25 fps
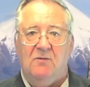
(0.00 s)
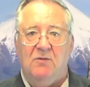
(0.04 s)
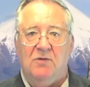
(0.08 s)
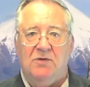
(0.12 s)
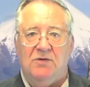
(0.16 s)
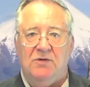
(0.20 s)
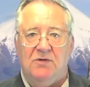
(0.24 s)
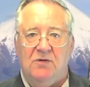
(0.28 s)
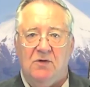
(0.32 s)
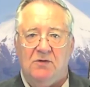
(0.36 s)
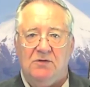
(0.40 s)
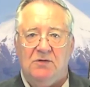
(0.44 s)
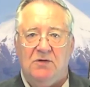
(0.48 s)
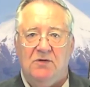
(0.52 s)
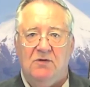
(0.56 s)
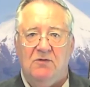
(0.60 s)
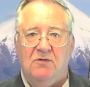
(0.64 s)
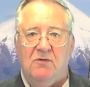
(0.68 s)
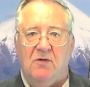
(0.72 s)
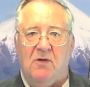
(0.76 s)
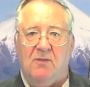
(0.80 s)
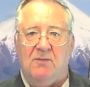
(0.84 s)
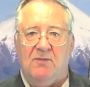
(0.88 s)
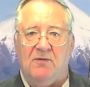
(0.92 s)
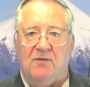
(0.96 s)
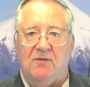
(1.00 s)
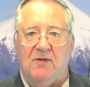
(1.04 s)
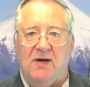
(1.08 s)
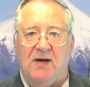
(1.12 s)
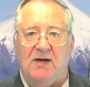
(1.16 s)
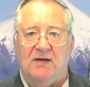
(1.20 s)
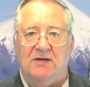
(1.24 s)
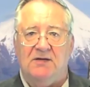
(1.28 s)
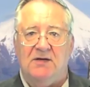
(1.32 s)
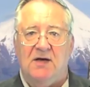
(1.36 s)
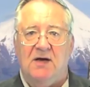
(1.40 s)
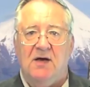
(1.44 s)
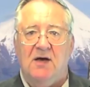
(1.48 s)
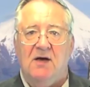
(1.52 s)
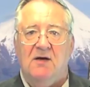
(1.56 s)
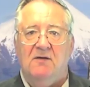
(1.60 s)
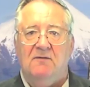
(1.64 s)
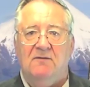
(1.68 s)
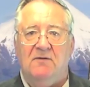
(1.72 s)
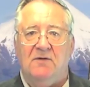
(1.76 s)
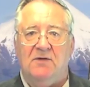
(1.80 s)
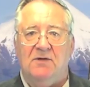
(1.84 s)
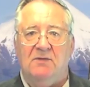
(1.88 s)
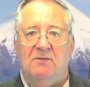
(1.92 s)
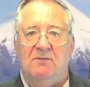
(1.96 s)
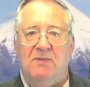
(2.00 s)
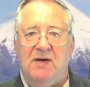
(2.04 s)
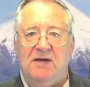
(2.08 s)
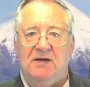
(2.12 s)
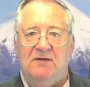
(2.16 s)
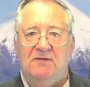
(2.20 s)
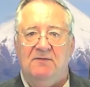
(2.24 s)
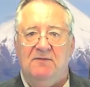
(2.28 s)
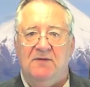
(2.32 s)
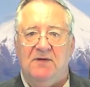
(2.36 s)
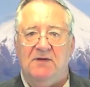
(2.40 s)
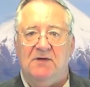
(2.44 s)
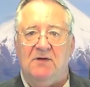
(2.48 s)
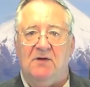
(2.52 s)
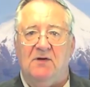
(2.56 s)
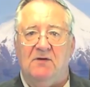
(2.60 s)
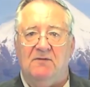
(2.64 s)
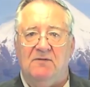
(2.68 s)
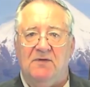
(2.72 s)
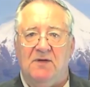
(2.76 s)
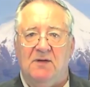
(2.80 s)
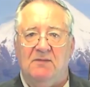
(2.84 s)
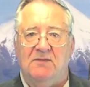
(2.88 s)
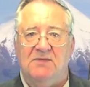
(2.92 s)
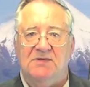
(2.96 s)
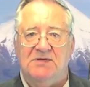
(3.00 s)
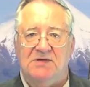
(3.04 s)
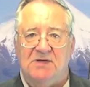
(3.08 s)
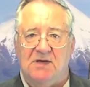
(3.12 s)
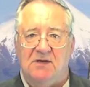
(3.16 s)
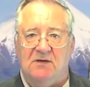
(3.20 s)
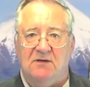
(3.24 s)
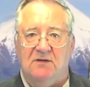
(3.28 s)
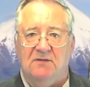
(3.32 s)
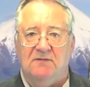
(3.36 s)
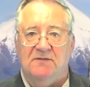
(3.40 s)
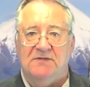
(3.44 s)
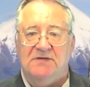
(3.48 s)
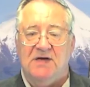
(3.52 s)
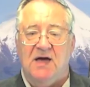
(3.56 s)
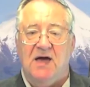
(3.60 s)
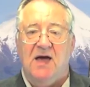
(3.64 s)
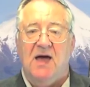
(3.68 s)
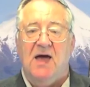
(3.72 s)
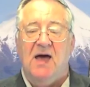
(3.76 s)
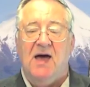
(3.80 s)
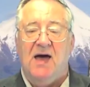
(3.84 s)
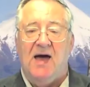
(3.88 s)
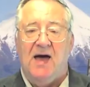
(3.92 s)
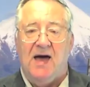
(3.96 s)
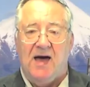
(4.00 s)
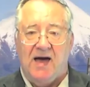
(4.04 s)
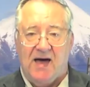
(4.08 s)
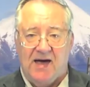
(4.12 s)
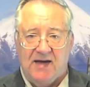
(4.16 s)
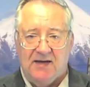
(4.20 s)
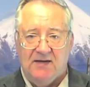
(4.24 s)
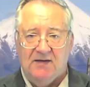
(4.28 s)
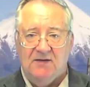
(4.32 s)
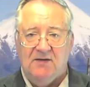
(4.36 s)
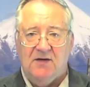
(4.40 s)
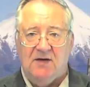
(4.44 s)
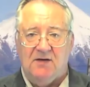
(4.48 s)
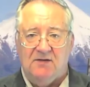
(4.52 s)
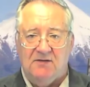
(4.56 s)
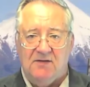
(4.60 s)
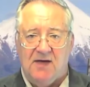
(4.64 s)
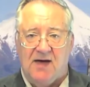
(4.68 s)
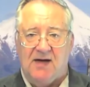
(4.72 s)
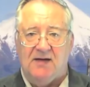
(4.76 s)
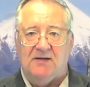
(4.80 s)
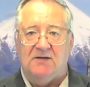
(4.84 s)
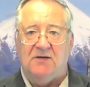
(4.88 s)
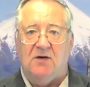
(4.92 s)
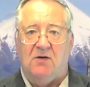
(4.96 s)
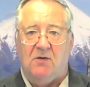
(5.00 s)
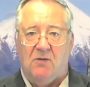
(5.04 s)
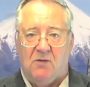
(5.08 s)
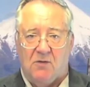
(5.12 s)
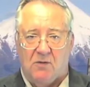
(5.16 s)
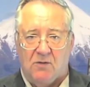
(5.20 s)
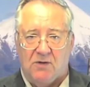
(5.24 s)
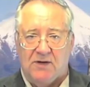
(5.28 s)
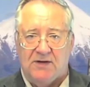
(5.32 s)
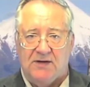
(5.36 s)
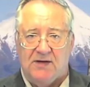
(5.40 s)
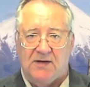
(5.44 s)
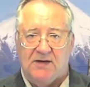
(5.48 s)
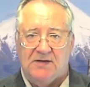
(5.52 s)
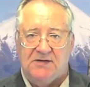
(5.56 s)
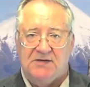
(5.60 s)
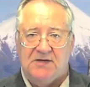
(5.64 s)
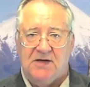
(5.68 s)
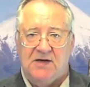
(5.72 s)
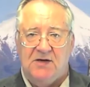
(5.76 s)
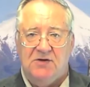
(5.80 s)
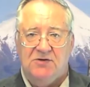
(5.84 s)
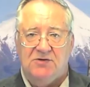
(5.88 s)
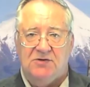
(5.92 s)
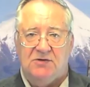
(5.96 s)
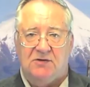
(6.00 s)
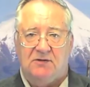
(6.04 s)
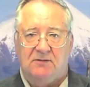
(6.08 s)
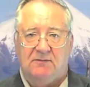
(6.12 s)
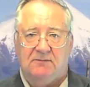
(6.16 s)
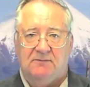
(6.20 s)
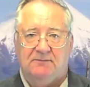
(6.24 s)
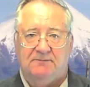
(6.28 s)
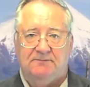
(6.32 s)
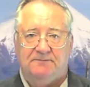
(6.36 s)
would not cooperate for the benefit of themselves and that organization.